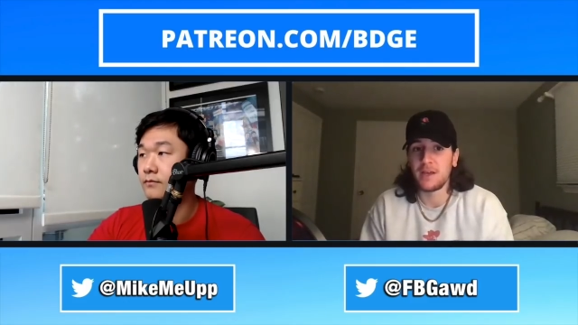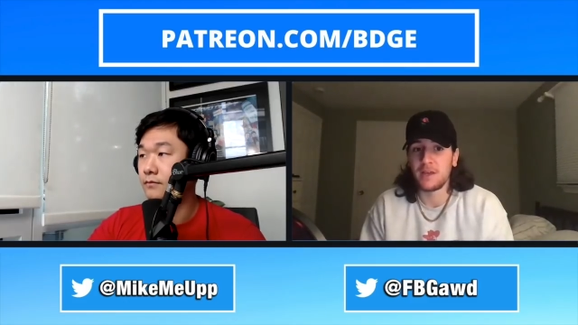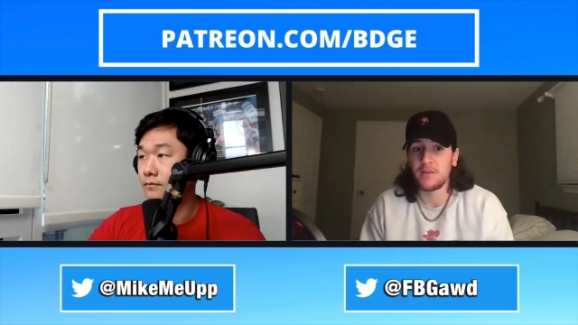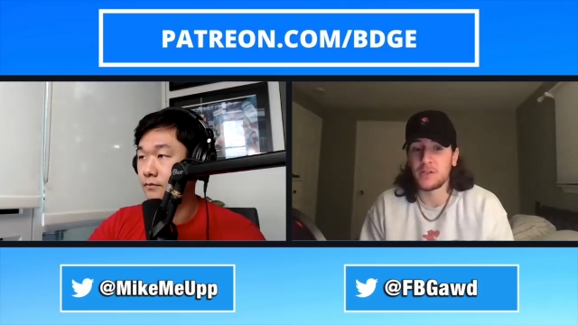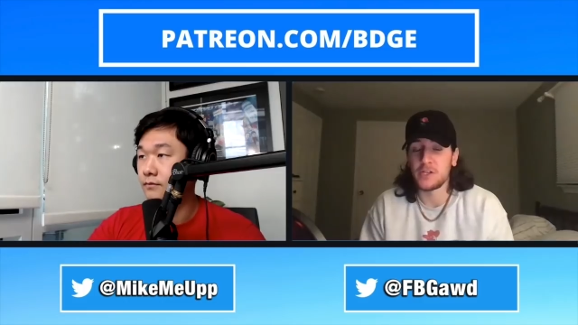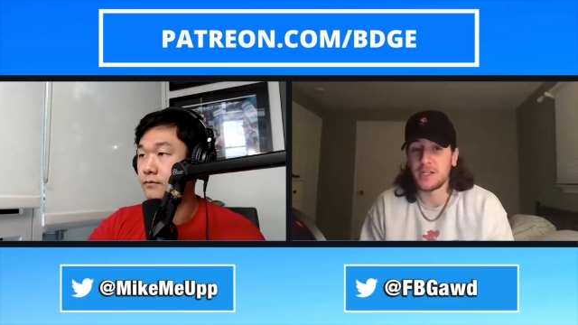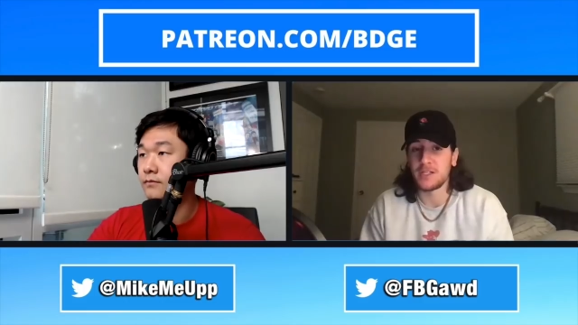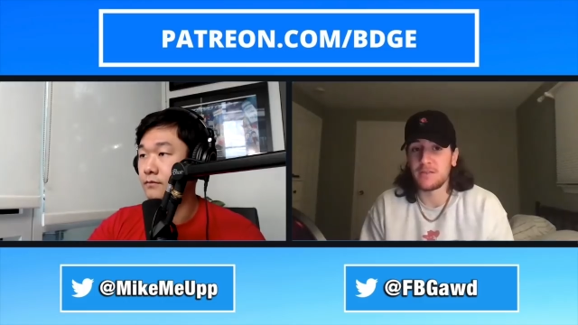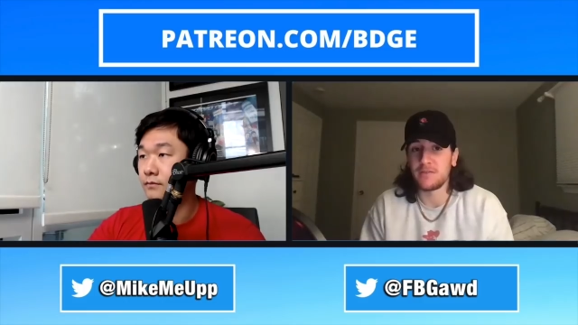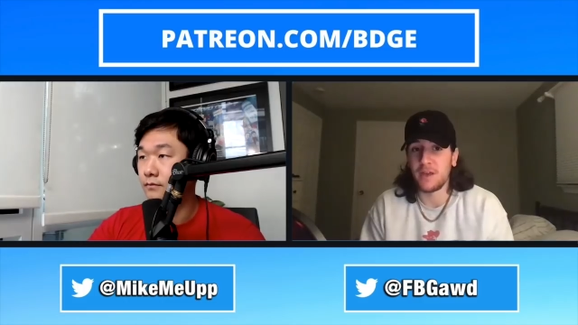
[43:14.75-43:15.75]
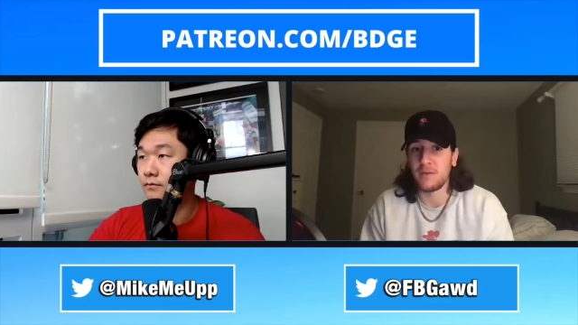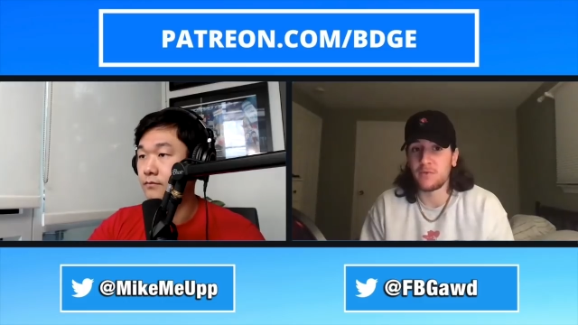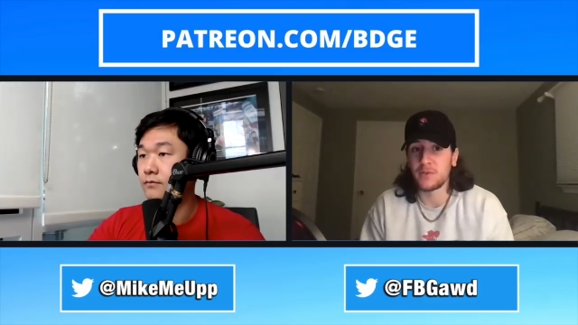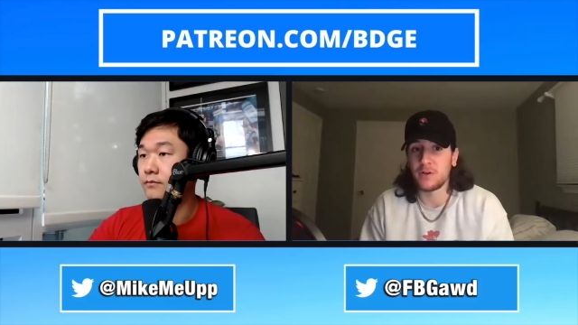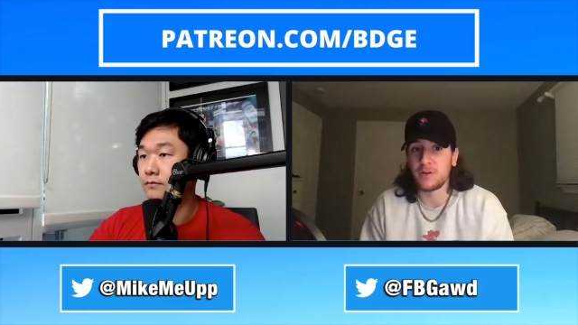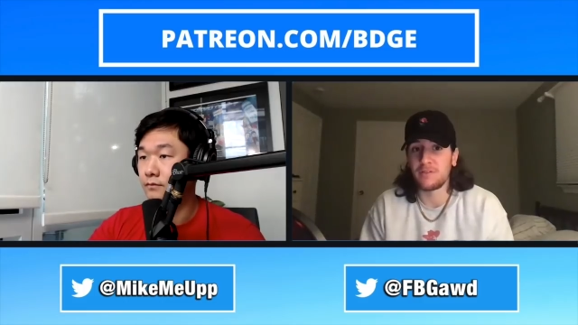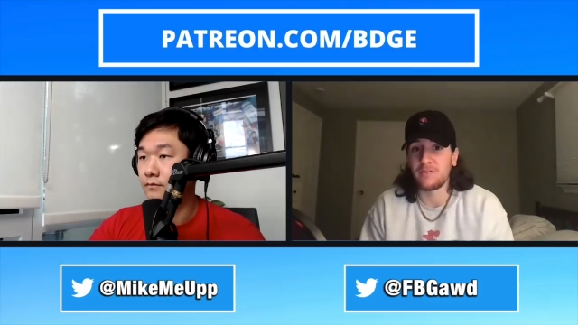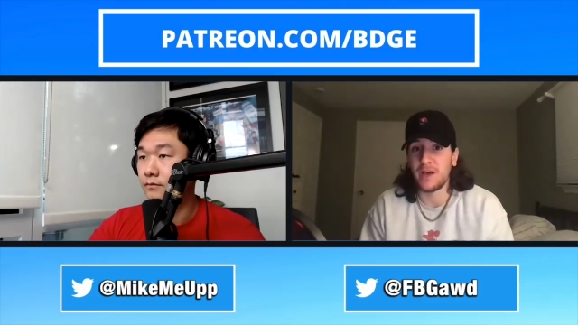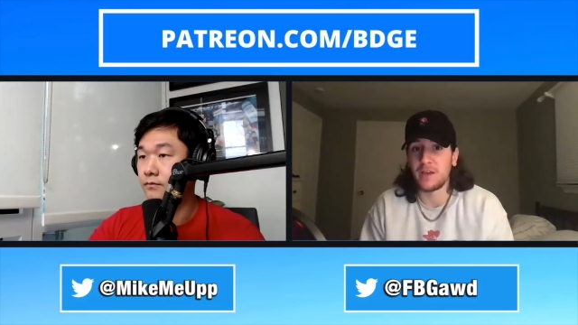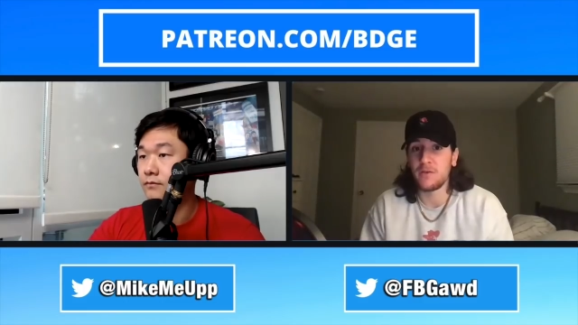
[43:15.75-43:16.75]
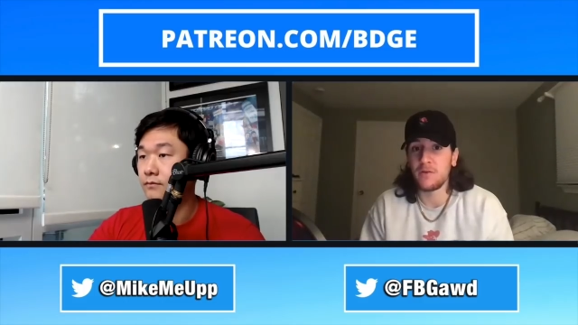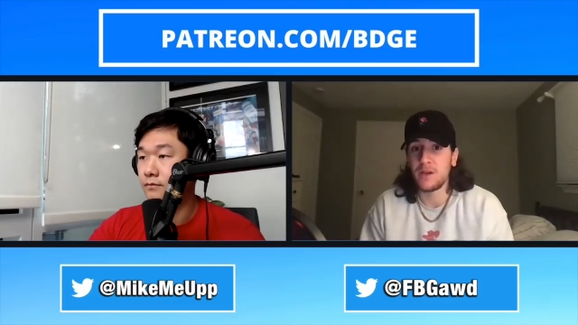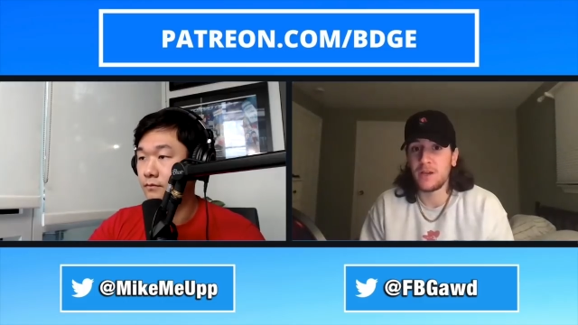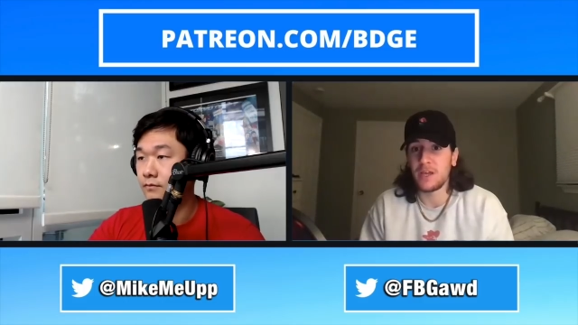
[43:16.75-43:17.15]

Speaker 1: you know, the chances of him returning value,